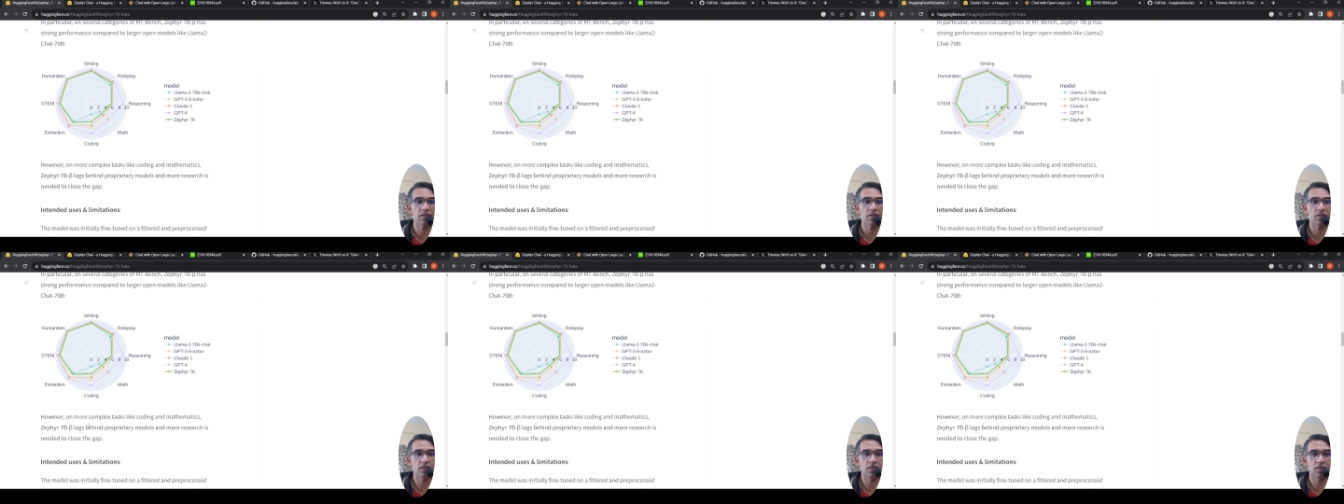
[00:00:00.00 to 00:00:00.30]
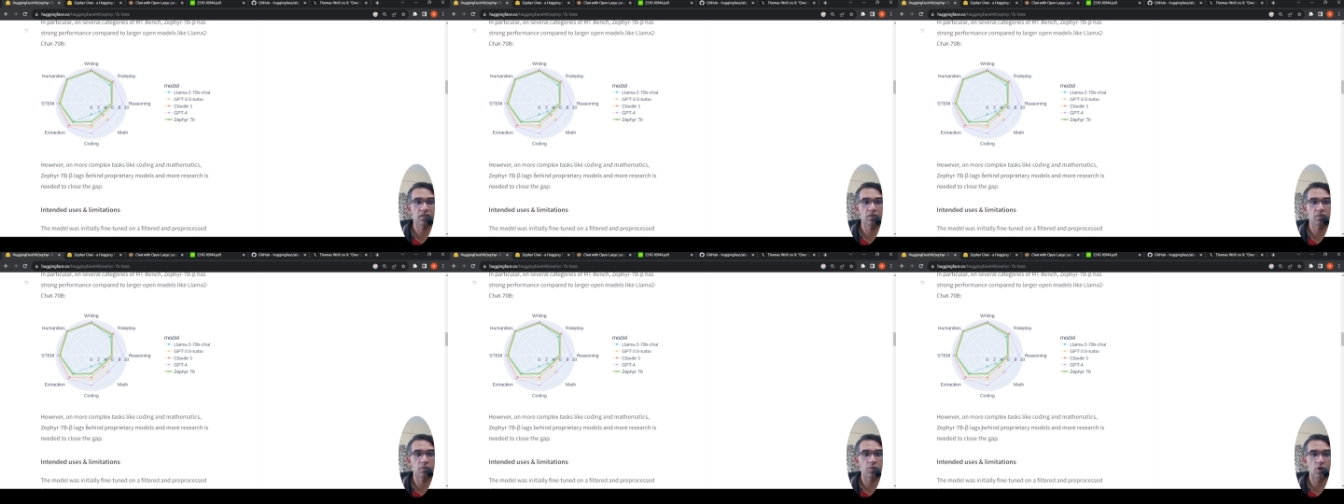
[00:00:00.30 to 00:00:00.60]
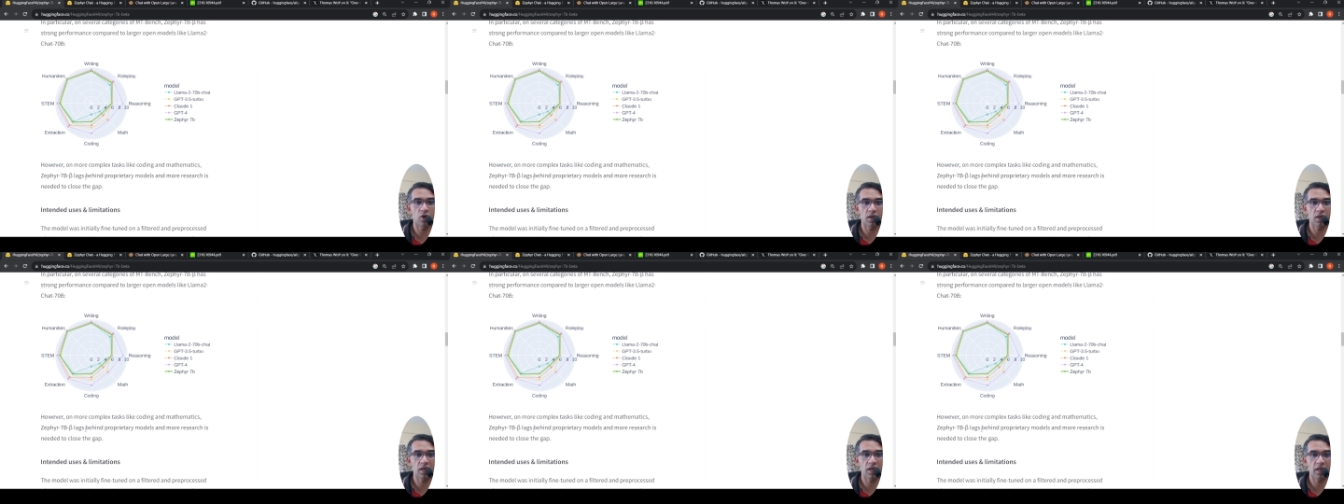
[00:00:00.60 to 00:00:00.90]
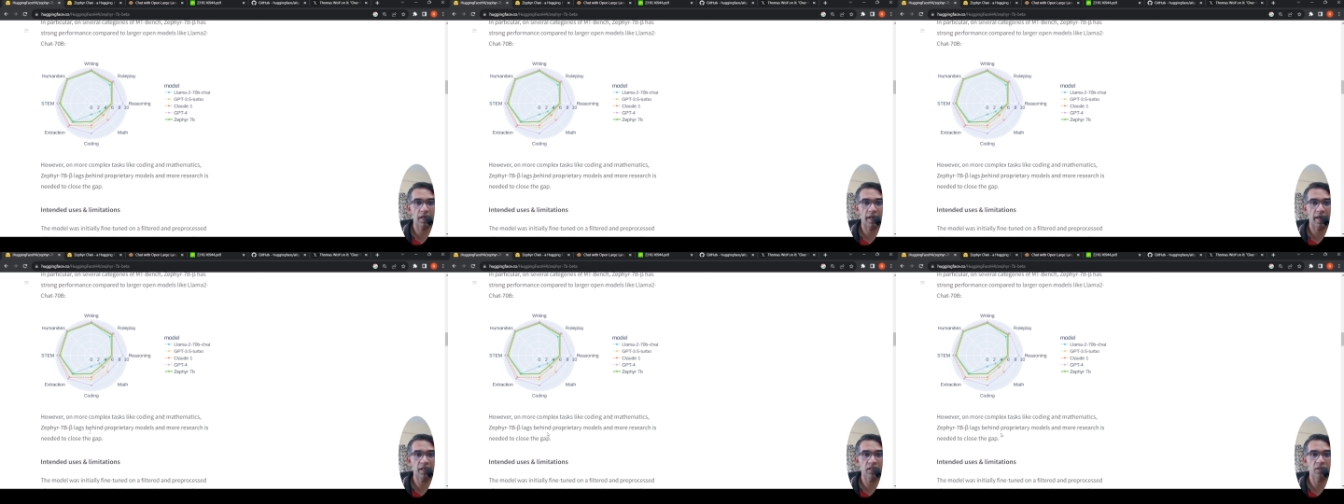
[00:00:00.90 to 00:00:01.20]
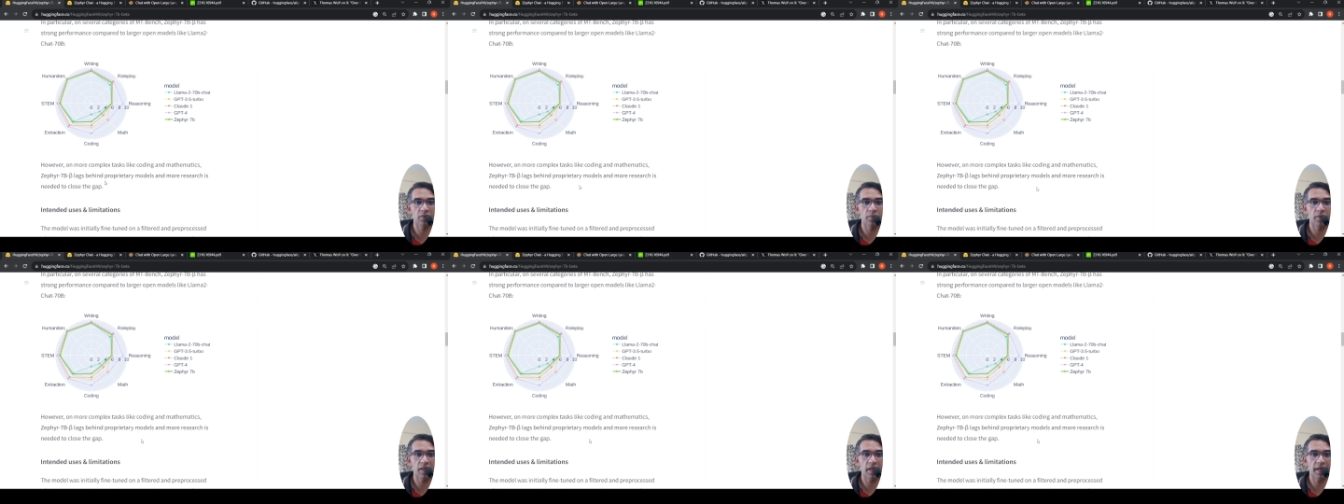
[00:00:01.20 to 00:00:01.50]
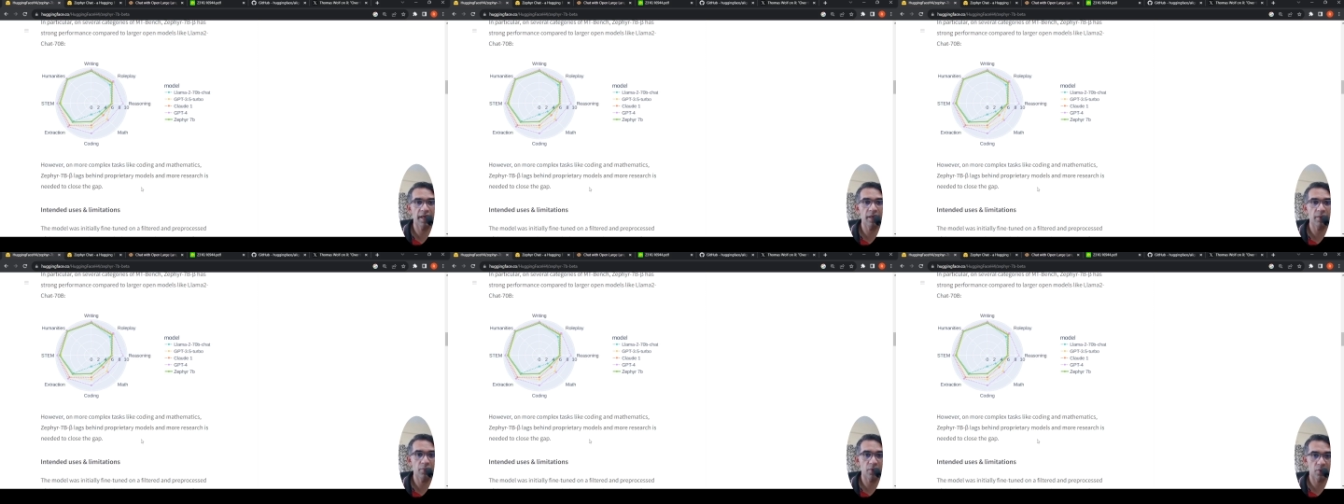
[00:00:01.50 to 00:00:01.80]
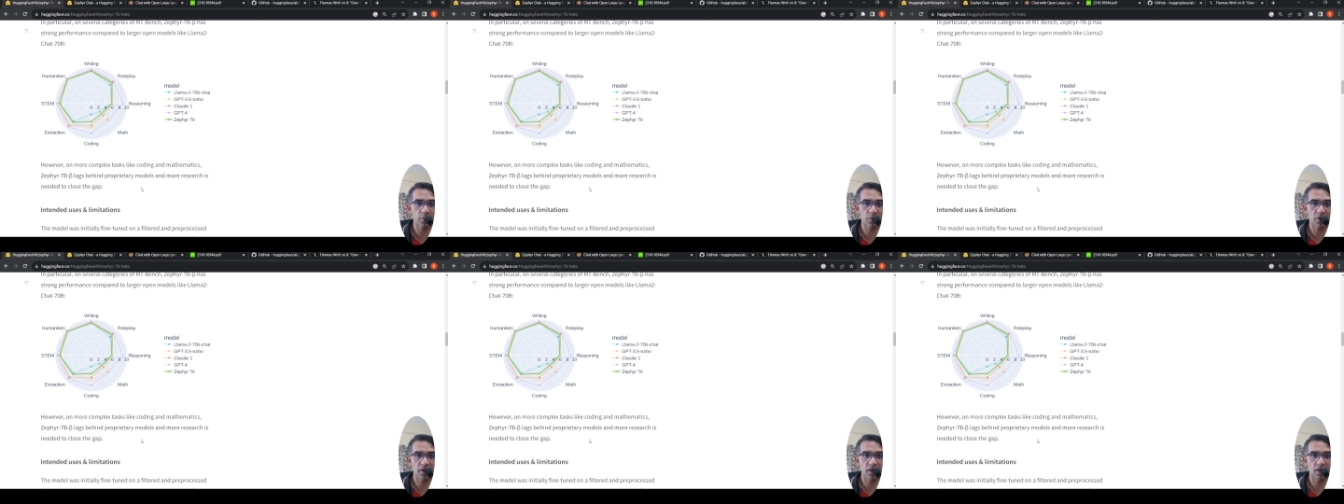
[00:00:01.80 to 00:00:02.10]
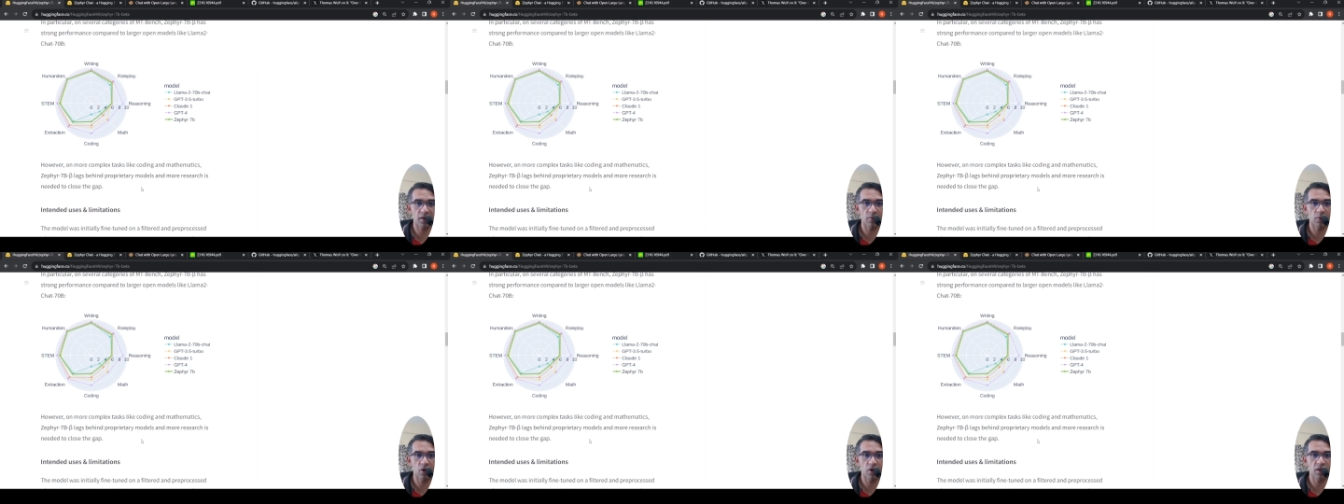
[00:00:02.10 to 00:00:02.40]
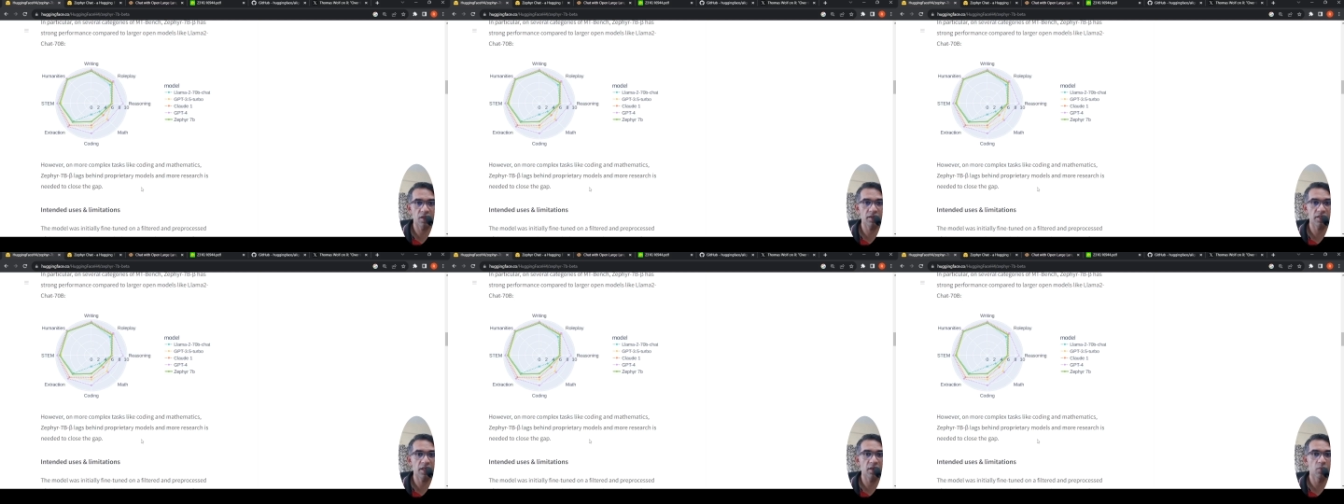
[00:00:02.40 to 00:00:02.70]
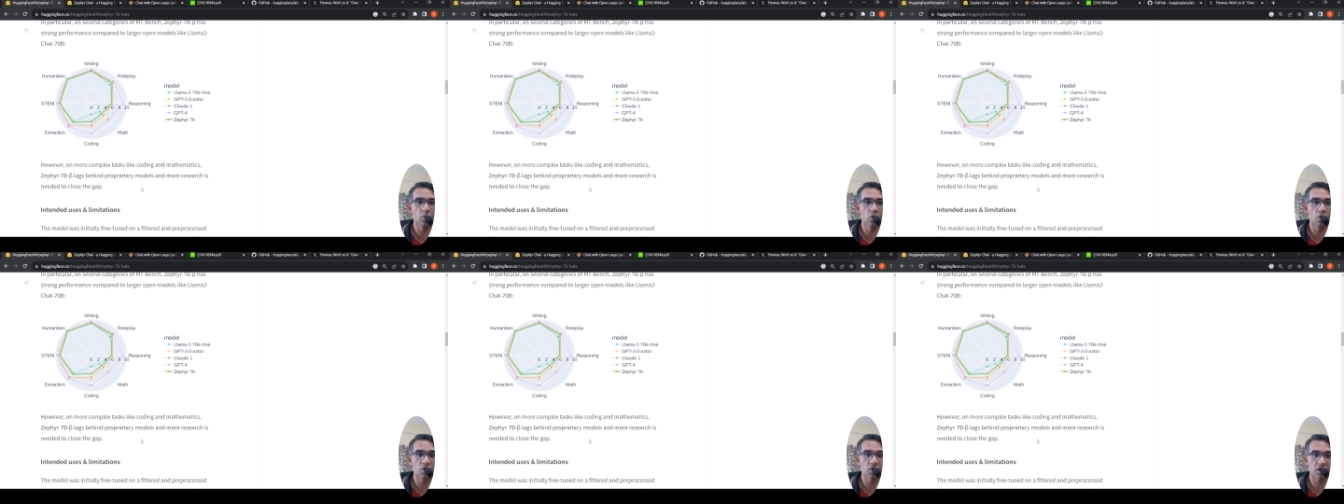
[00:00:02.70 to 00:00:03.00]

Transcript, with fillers: this model lags behind proprietary models and more